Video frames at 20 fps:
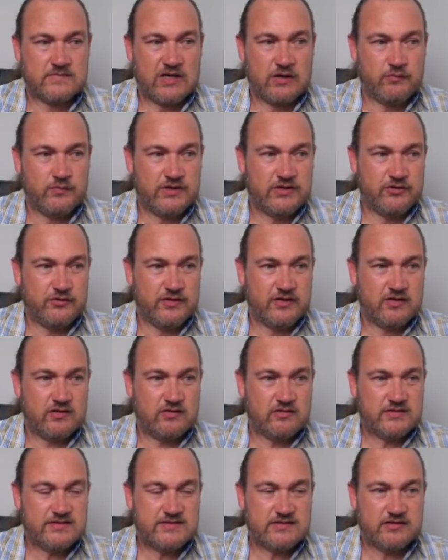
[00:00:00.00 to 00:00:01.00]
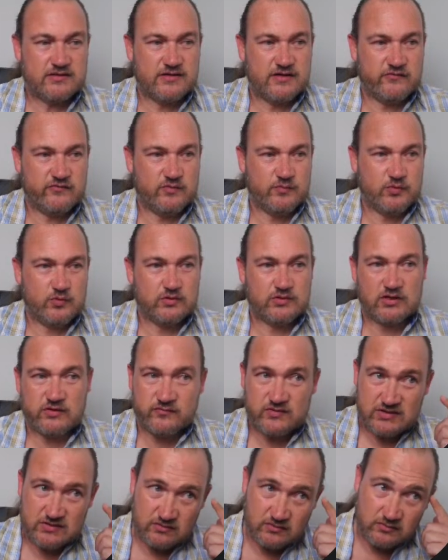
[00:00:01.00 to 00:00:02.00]
doing the RSI overbought,
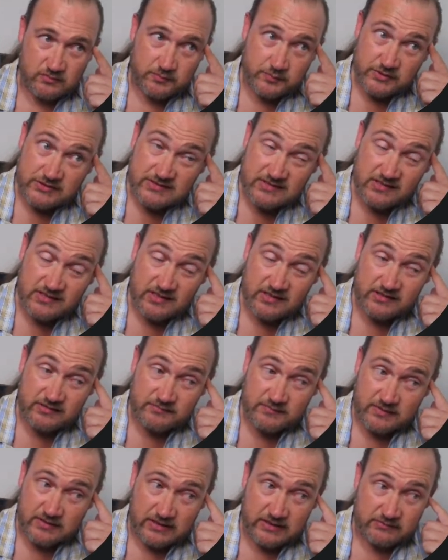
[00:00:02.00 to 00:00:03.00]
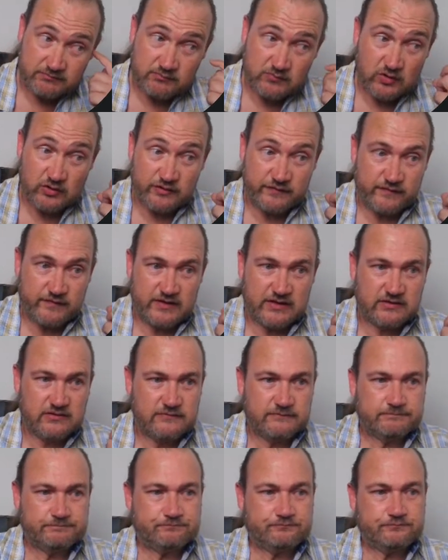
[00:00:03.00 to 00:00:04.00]
oversold. Personally, I'm not a fan.